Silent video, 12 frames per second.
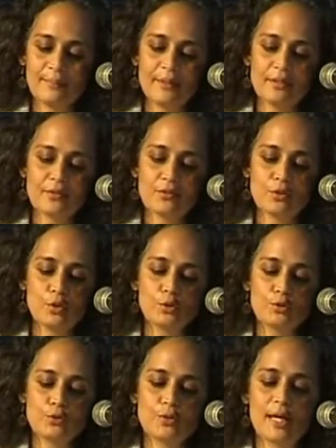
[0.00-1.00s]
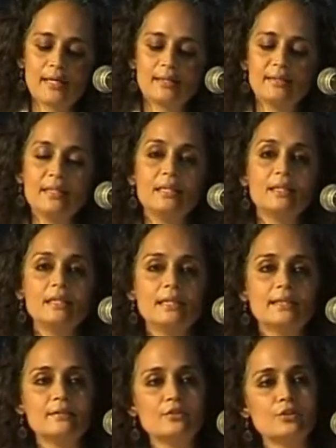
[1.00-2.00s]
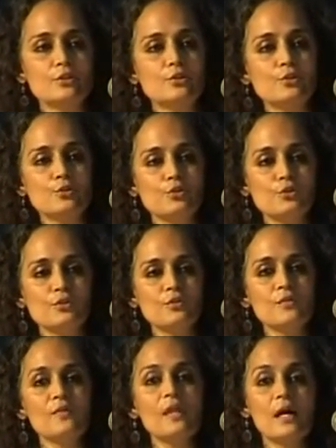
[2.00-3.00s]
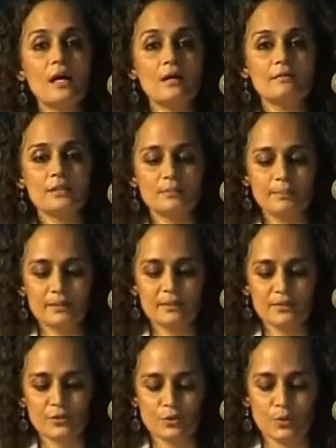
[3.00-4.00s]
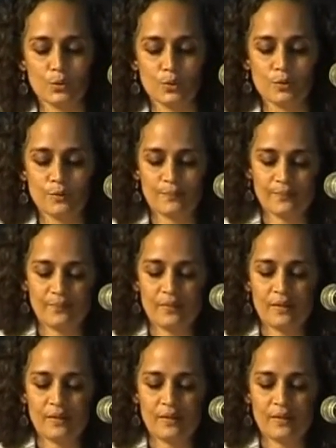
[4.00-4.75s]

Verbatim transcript: some years ago to that needy institution, the Harvard Business School.